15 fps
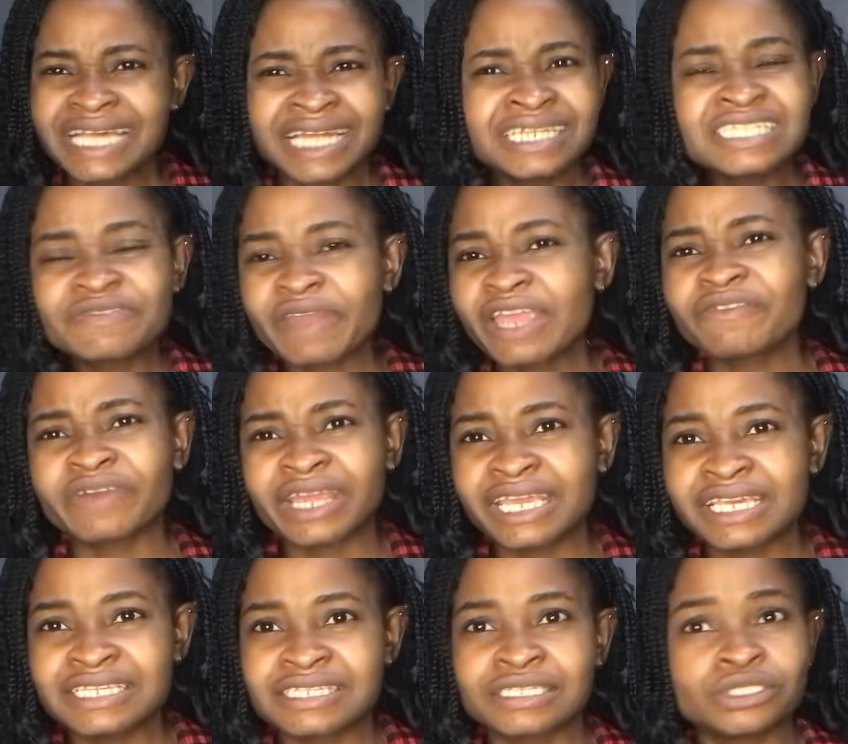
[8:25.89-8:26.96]
And it's very, very
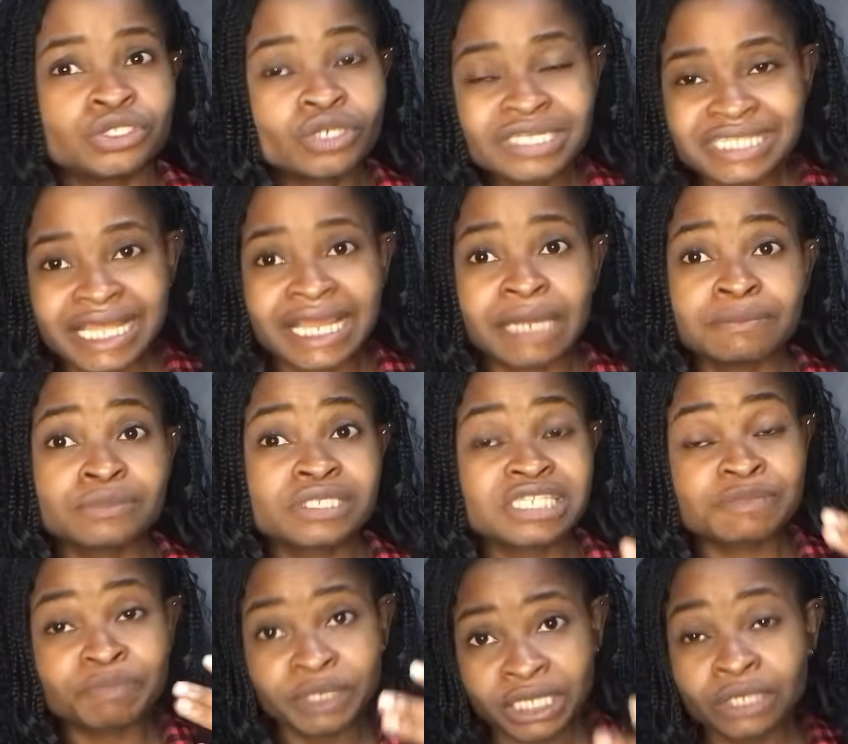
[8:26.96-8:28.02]
easy. Just like I'm
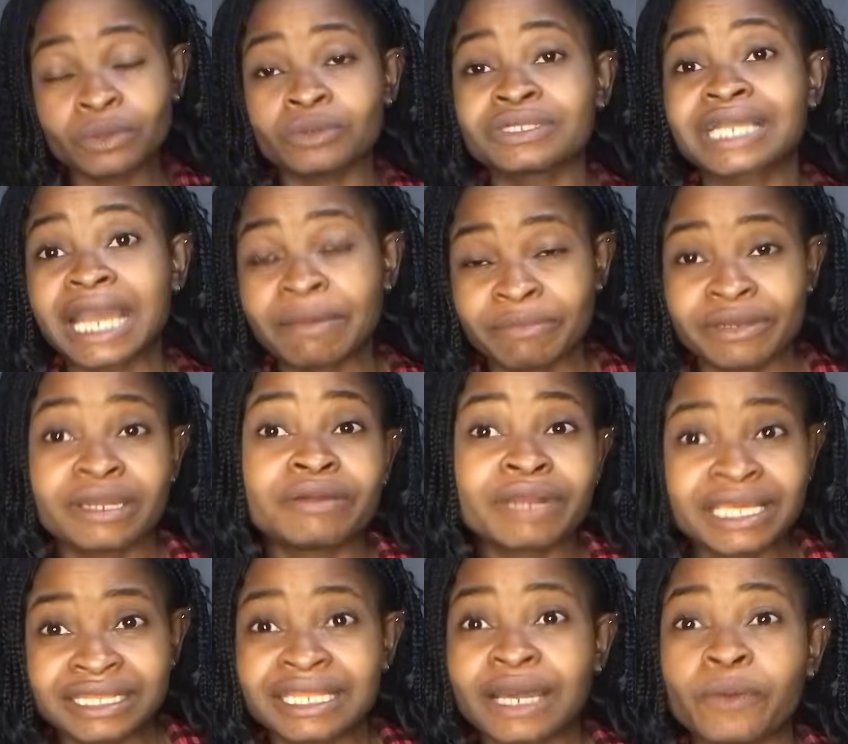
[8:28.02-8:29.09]
speaking on camera
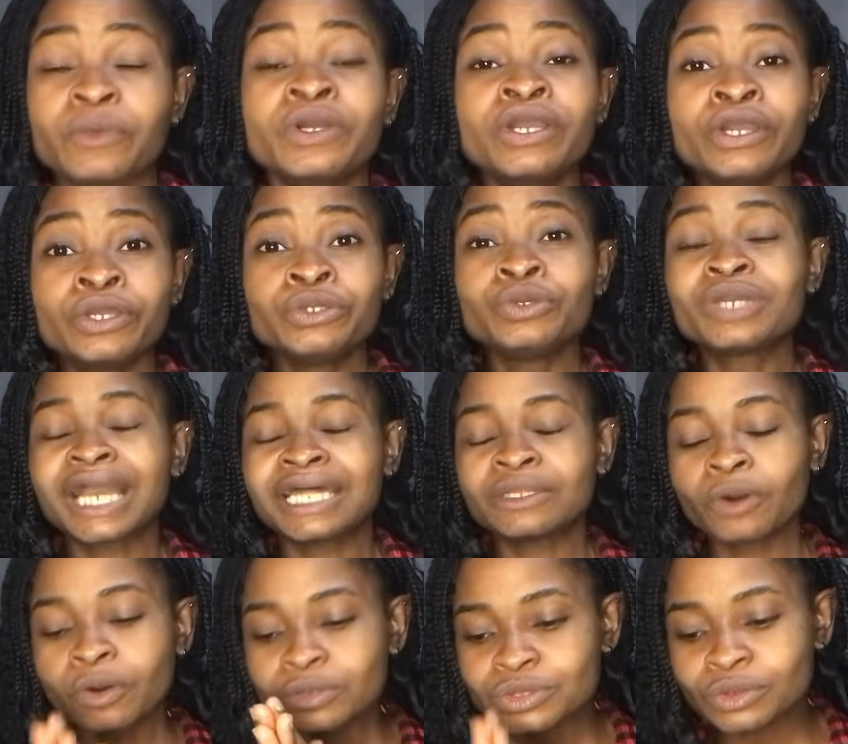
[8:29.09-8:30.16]
right now, you can
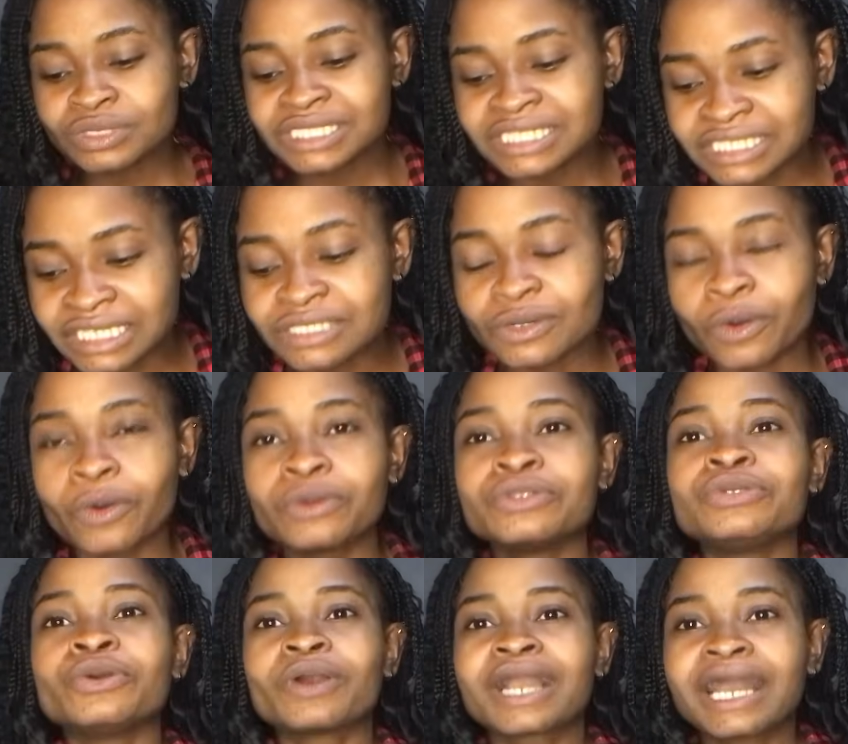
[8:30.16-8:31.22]
also sit
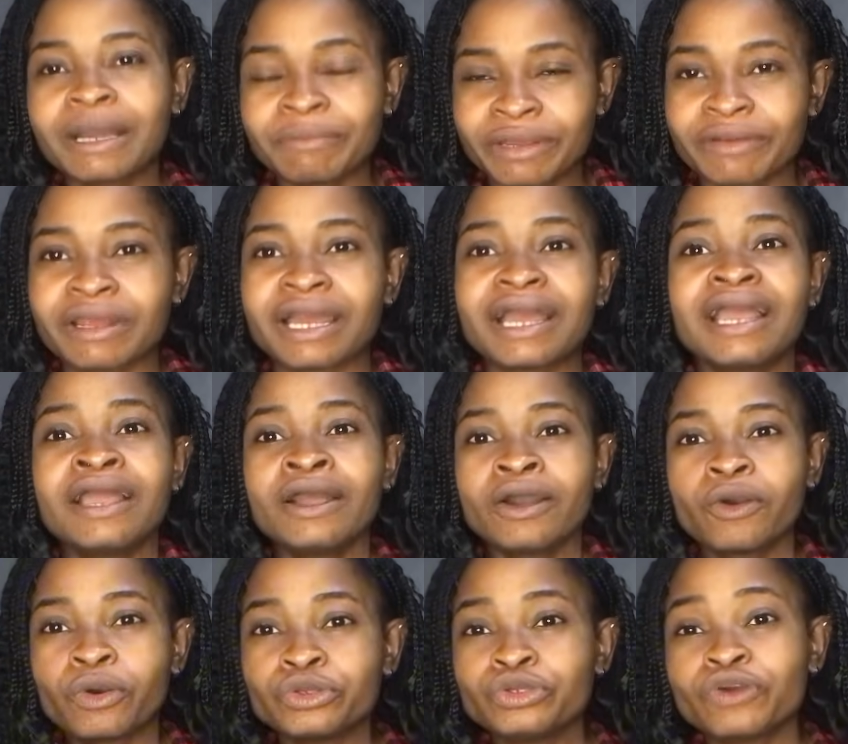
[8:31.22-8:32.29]
on your camera,
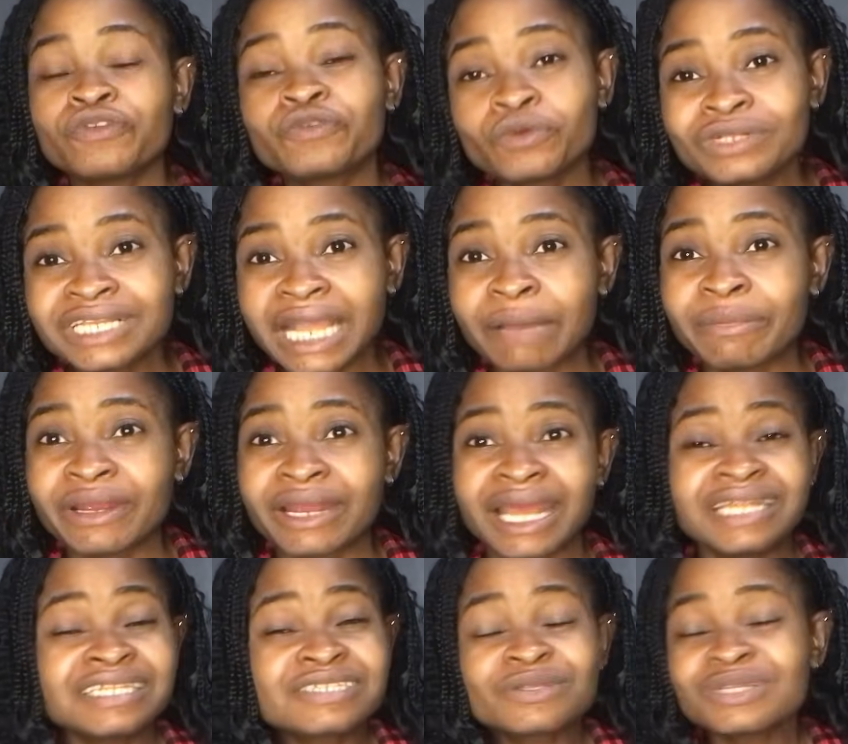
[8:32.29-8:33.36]
on your phone camera,
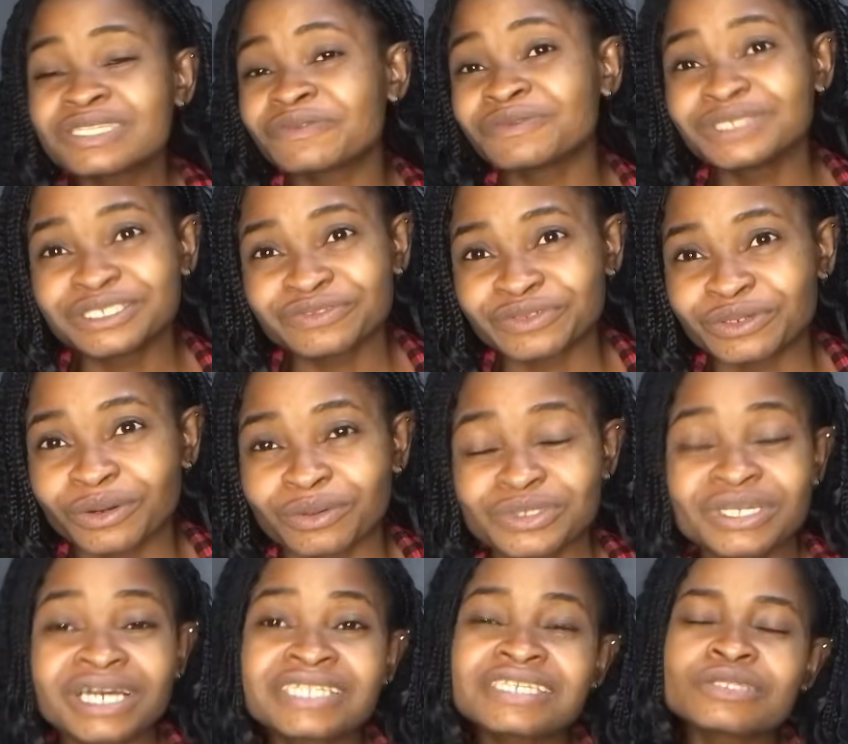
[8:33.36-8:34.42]
and it's not even difficult. You
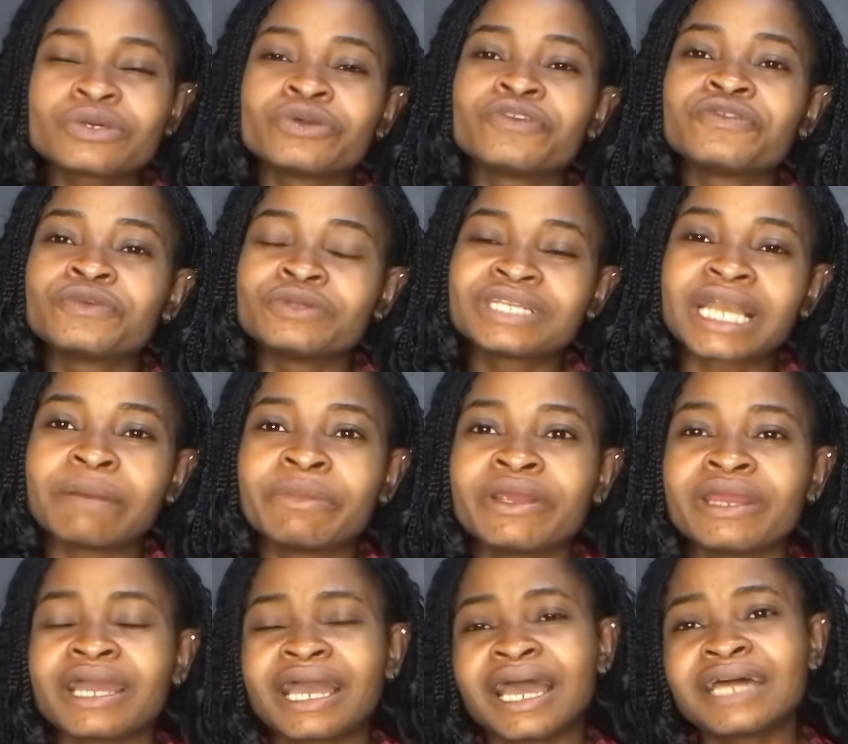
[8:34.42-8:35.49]
can sit on your phone
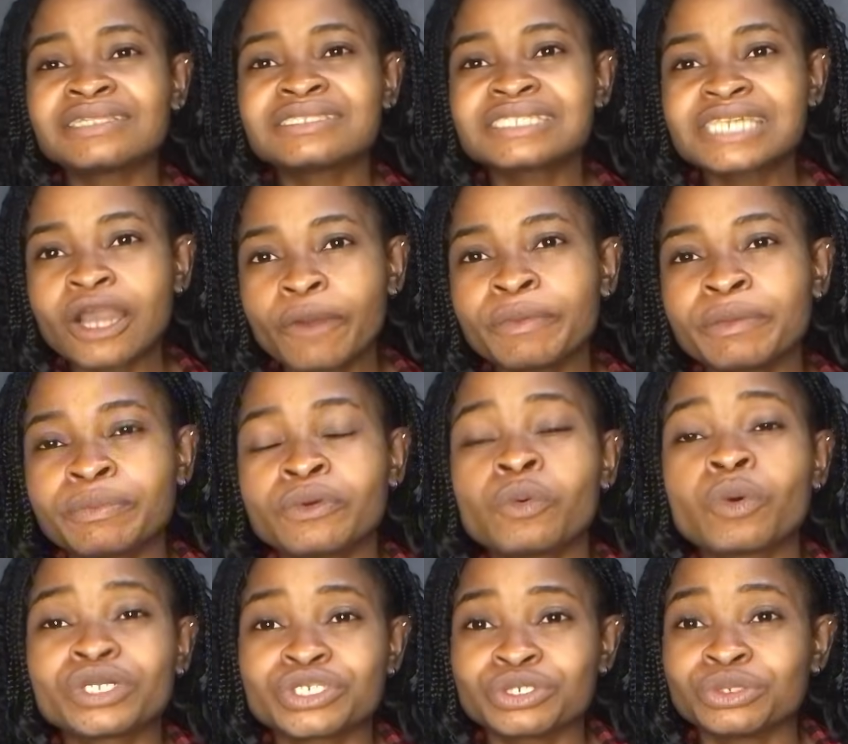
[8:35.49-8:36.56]
camera and tell people
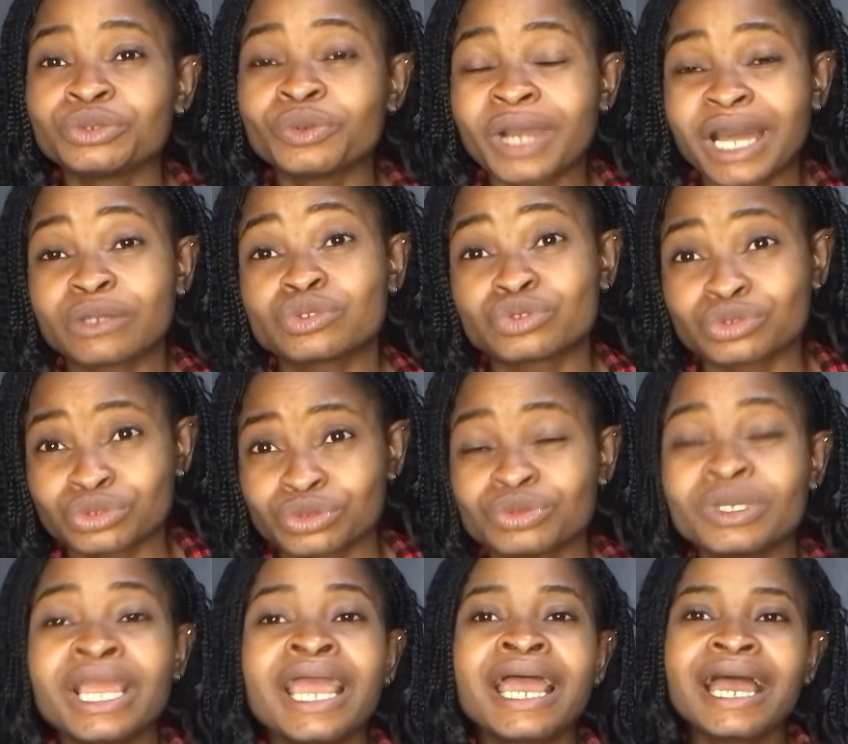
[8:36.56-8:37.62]
what you know how to
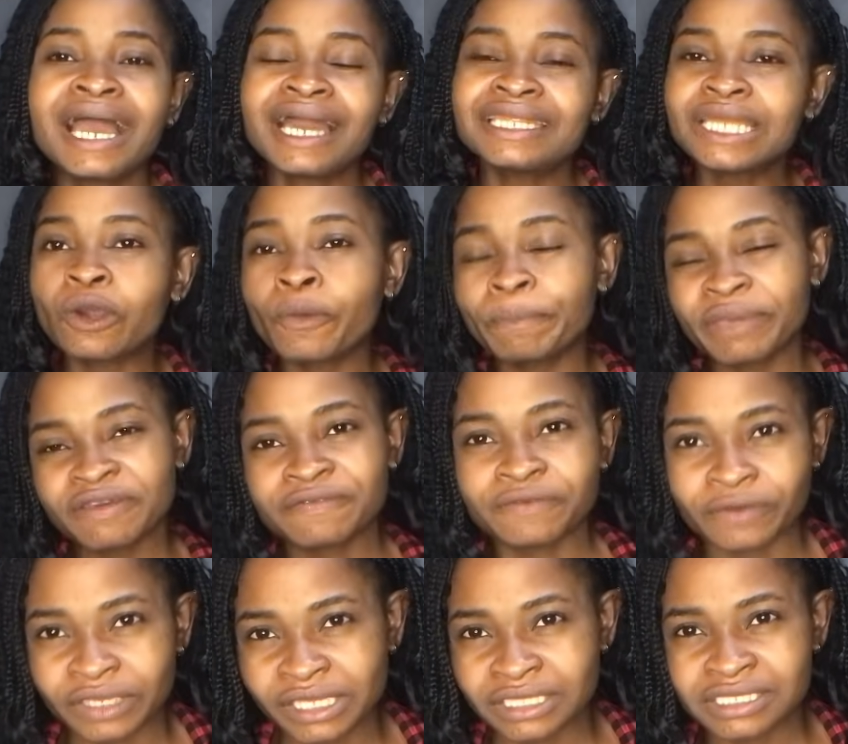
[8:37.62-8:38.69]
do, and they will pay
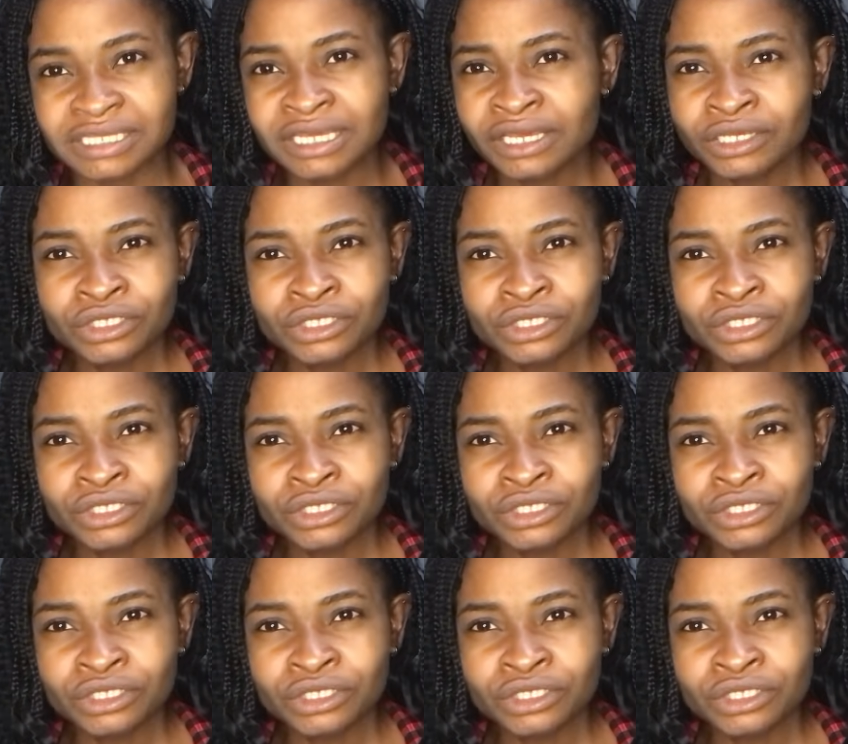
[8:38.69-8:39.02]
for it.